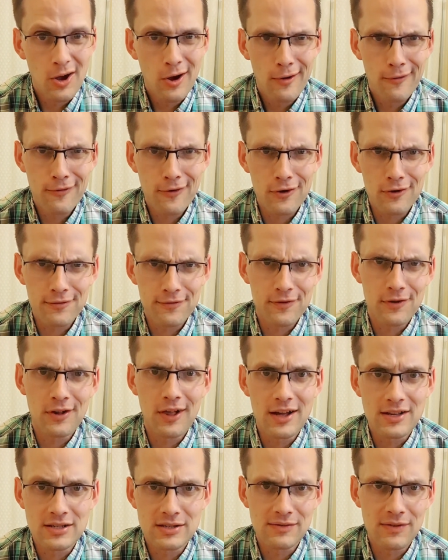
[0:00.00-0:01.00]
for
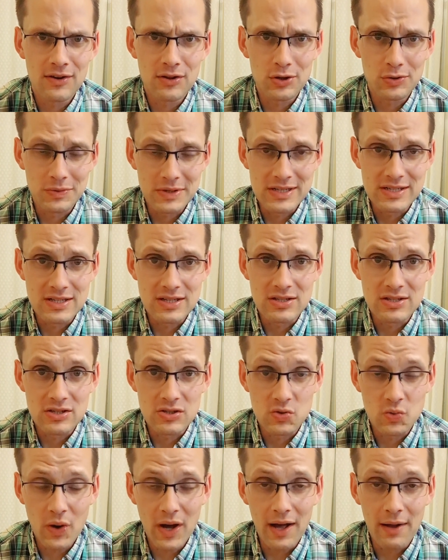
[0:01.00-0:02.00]
lots of other reasons
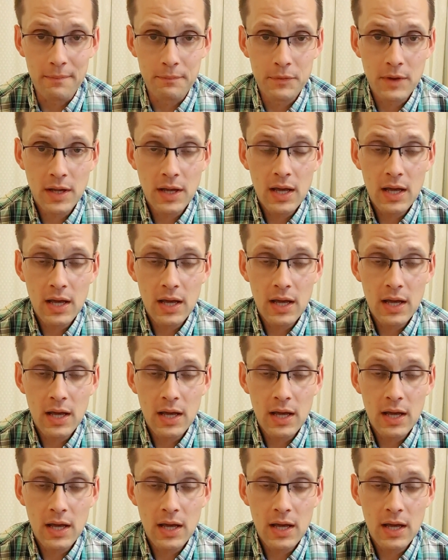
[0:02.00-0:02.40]
as well.